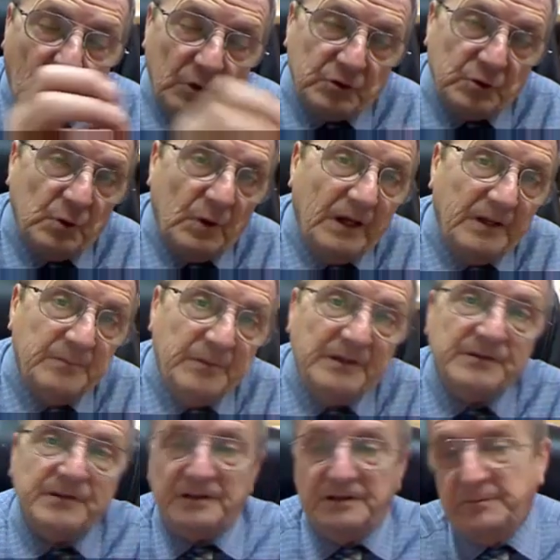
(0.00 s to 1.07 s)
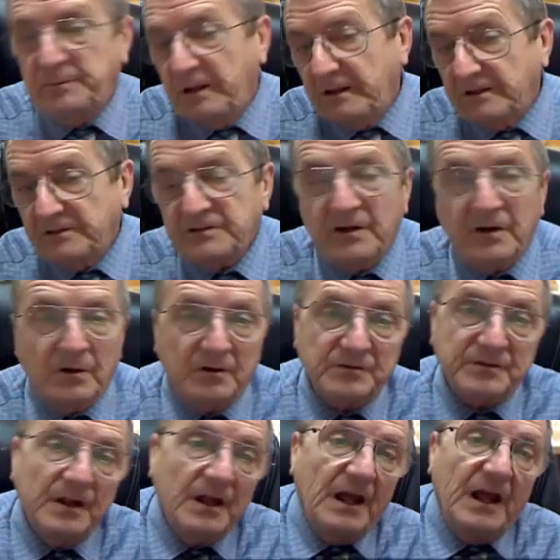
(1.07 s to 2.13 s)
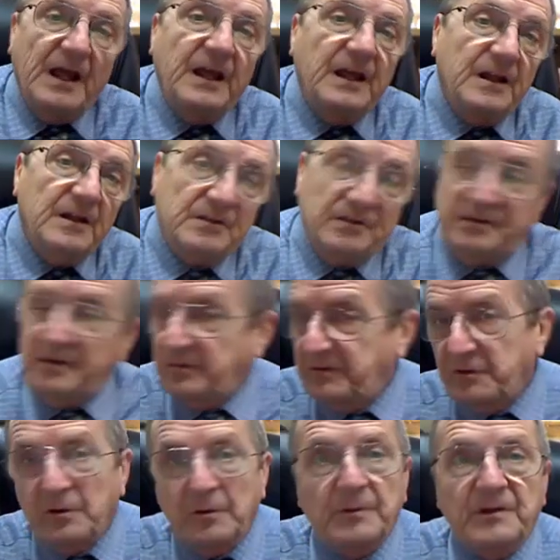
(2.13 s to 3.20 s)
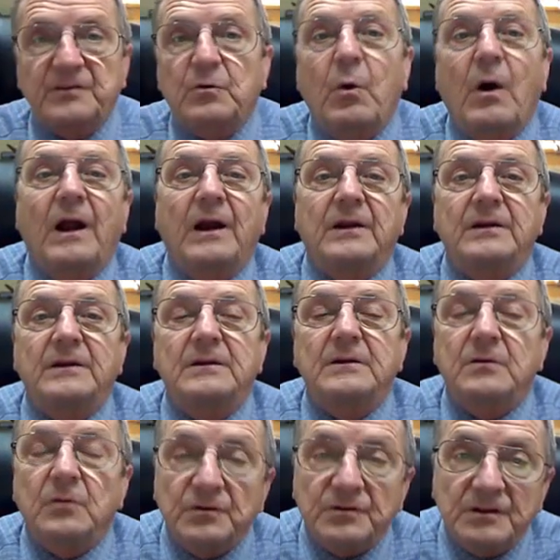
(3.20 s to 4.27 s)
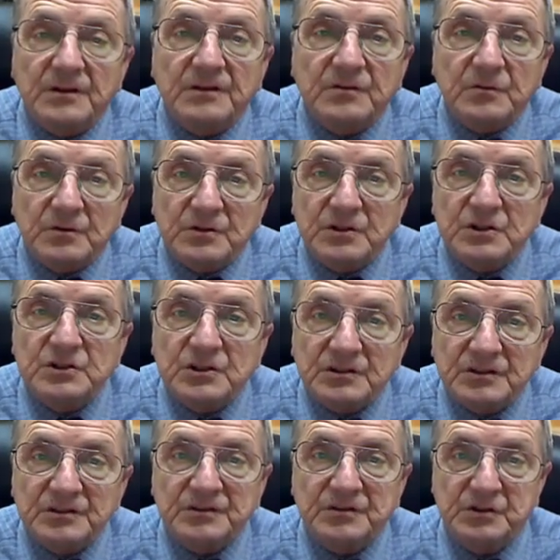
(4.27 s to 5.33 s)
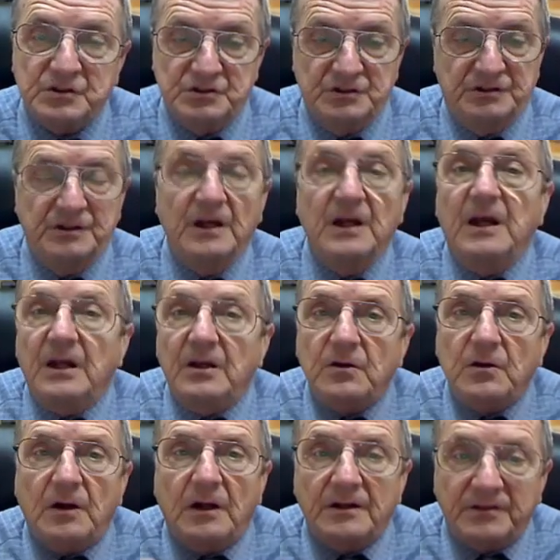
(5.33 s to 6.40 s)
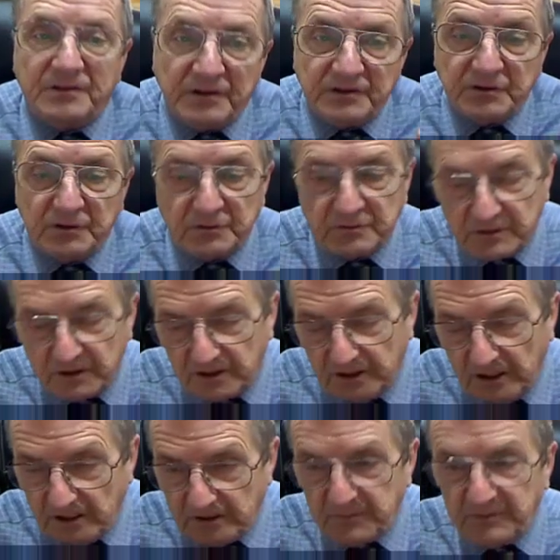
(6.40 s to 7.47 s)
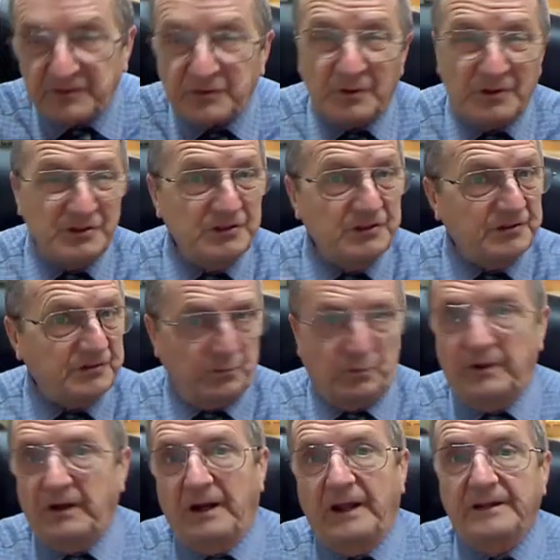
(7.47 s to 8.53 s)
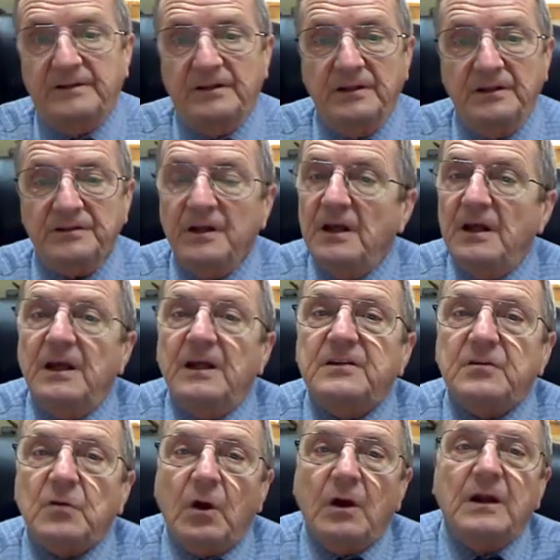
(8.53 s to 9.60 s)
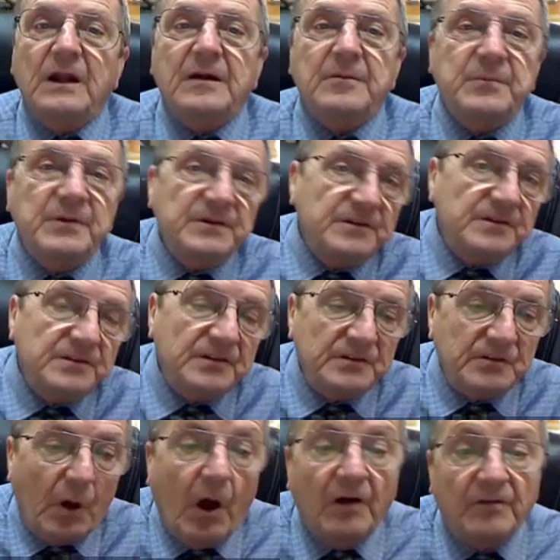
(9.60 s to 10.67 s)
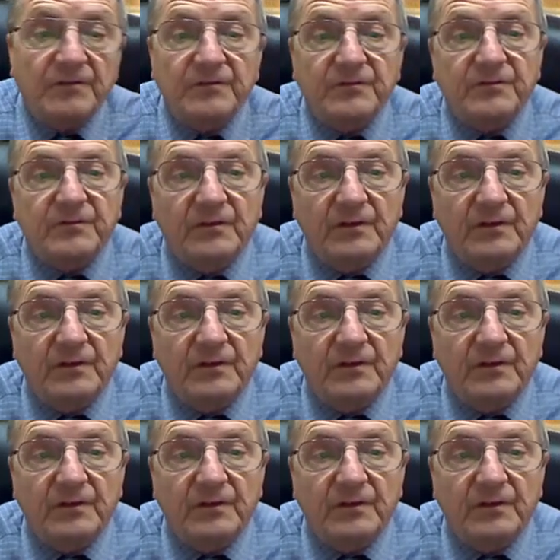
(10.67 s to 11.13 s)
or do I basically pay the tariffs and because I'm still the best quality? Those are the strategic decisions. And, and since the administration just went like this, it's caught a lot of businesses off